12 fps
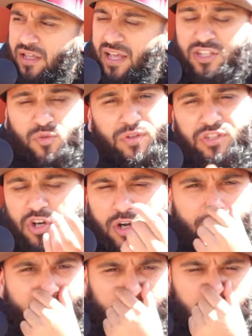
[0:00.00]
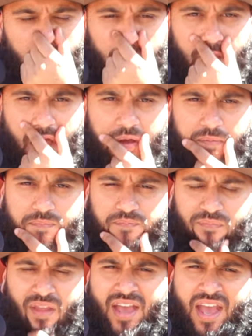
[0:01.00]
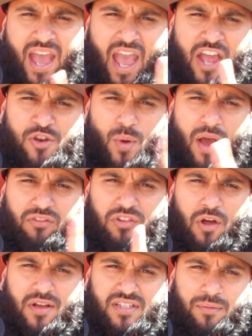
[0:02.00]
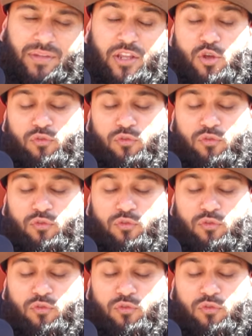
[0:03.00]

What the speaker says: It's returned back to Allah. And you haven't lost something.